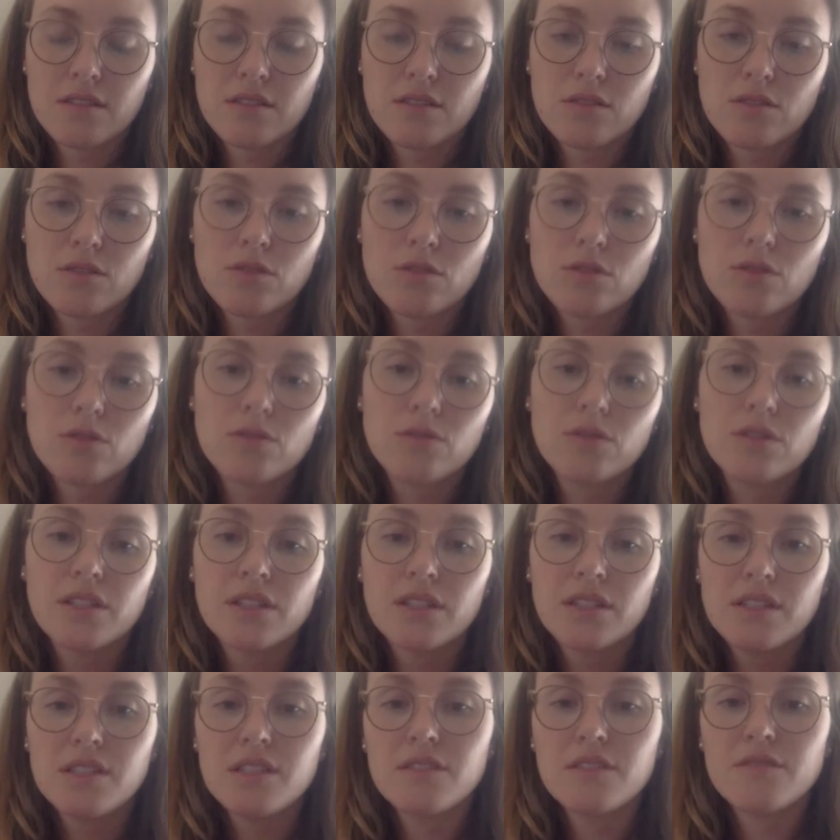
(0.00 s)
So an
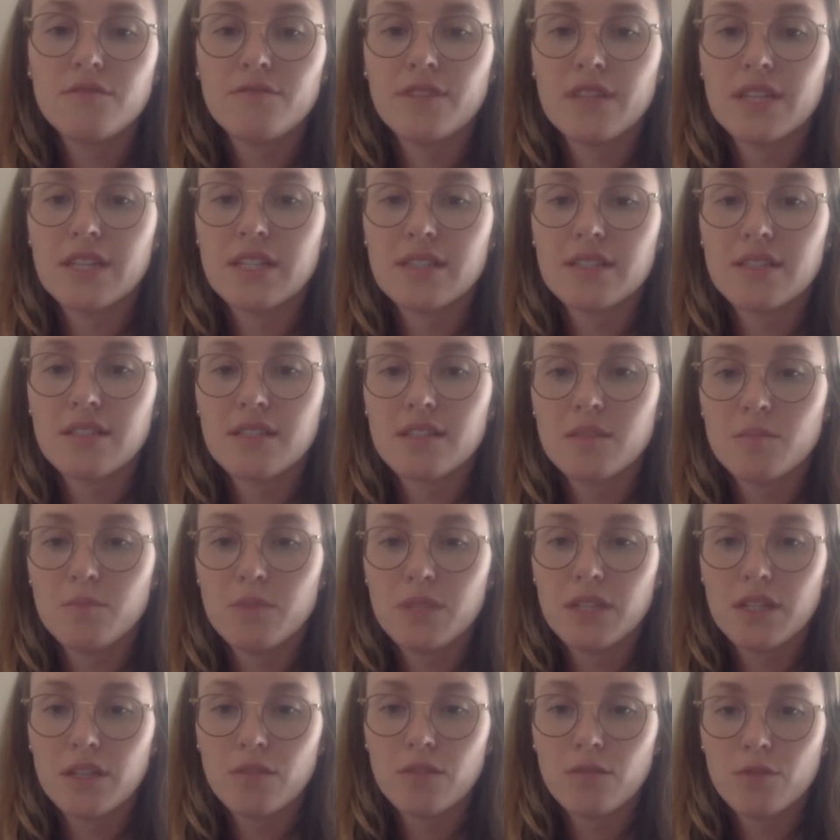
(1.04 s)
interface is
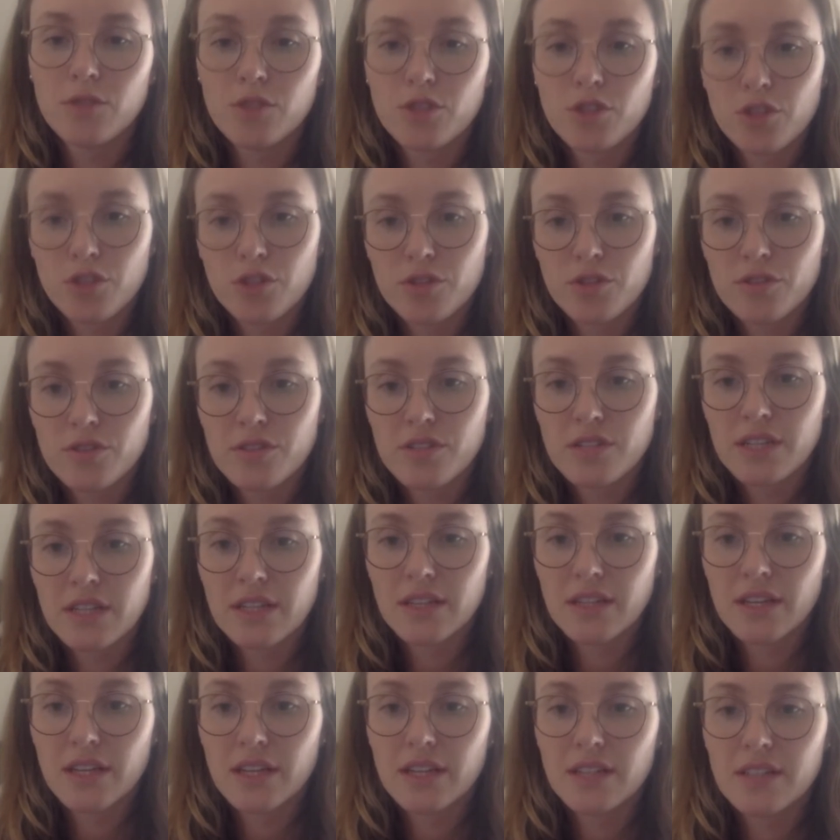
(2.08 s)
being returned,
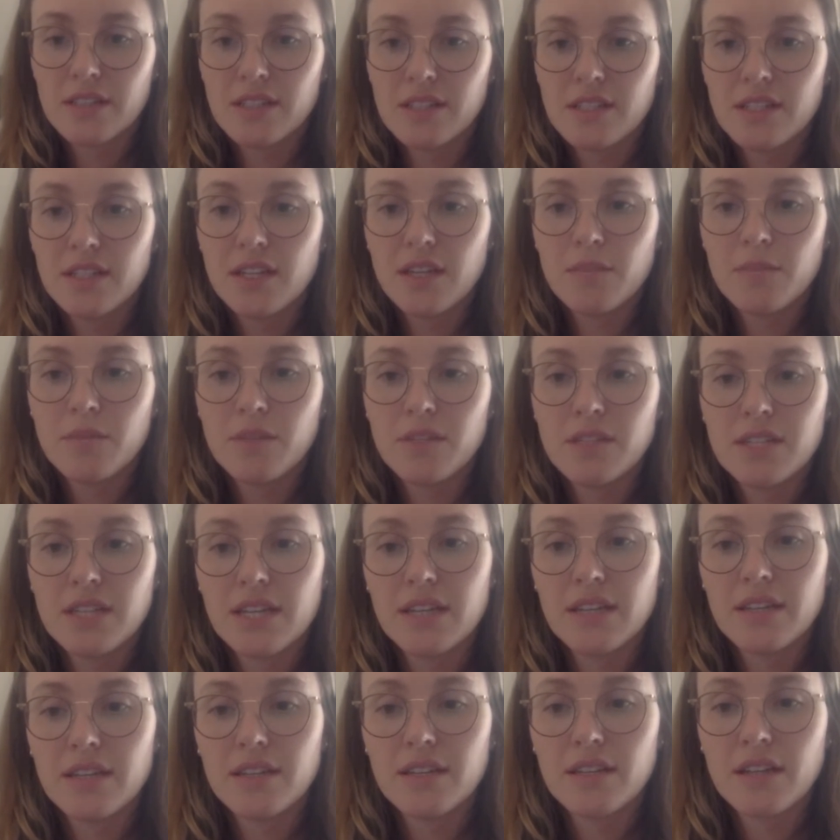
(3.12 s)
and the ID can be
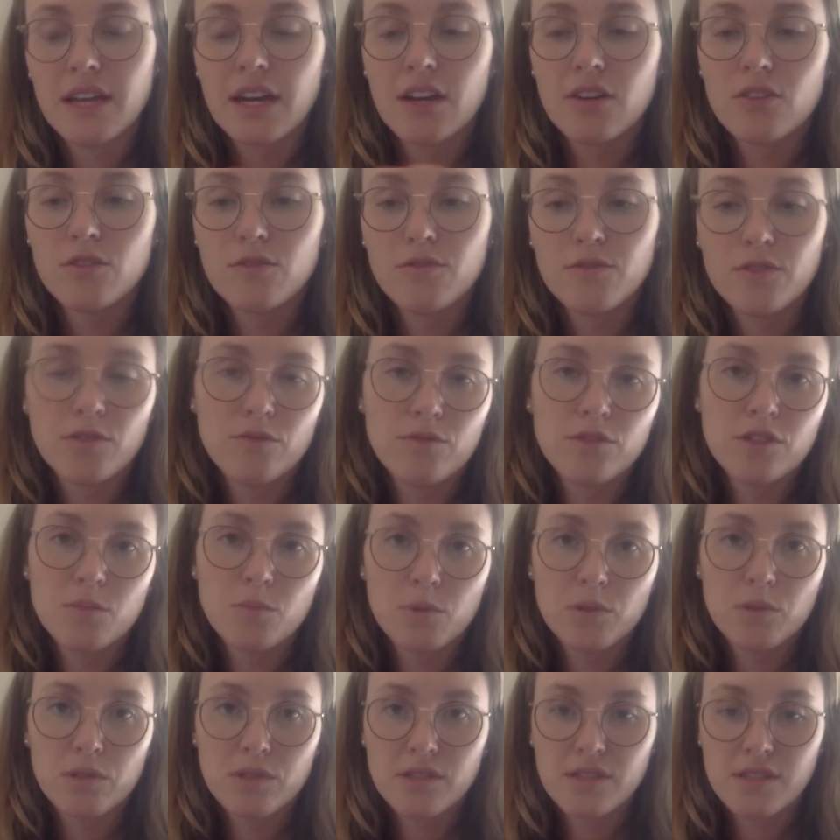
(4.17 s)
taken out of the
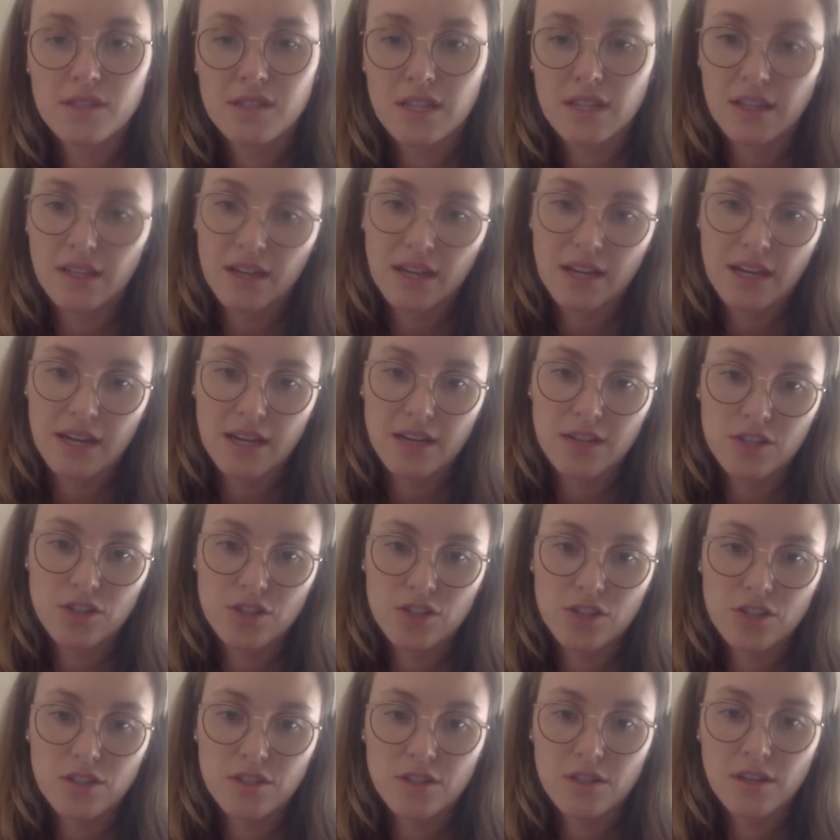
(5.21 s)
response and
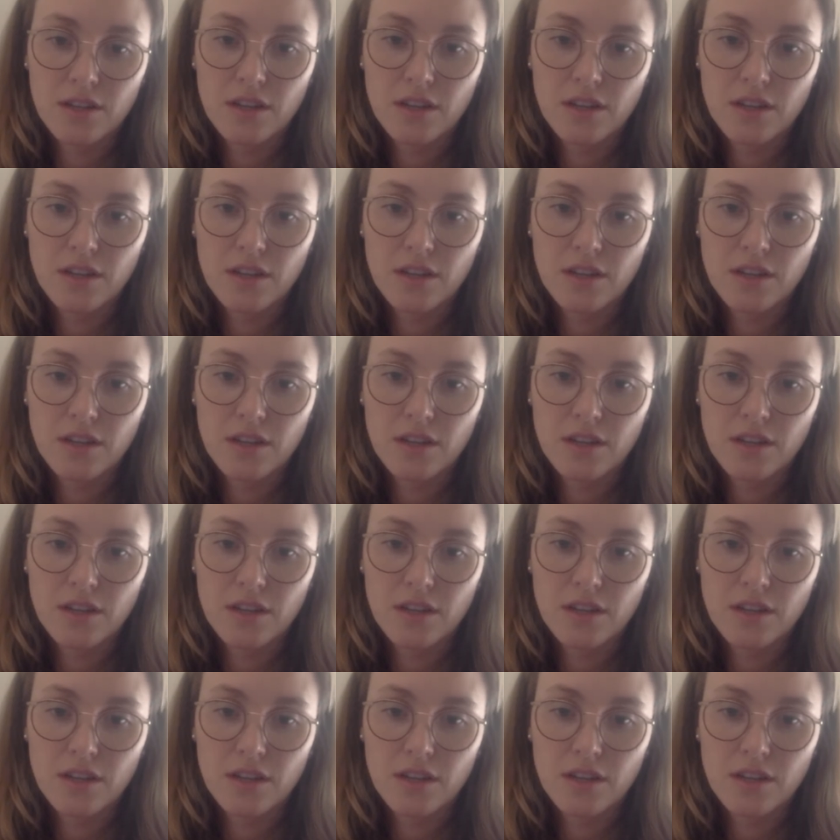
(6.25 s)
cached.